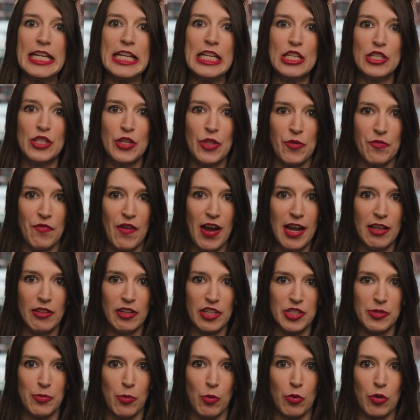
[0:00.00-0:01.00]
into the File
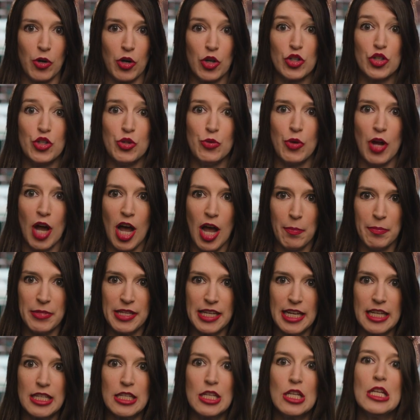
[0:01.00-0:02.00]
Explorer to
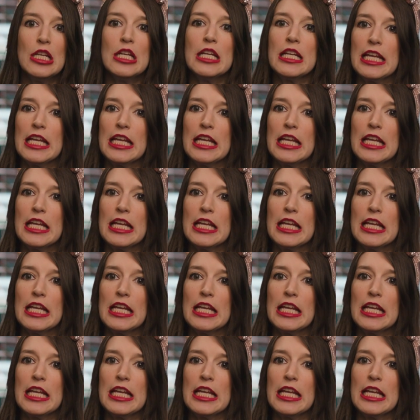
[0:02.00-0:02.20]
copy it.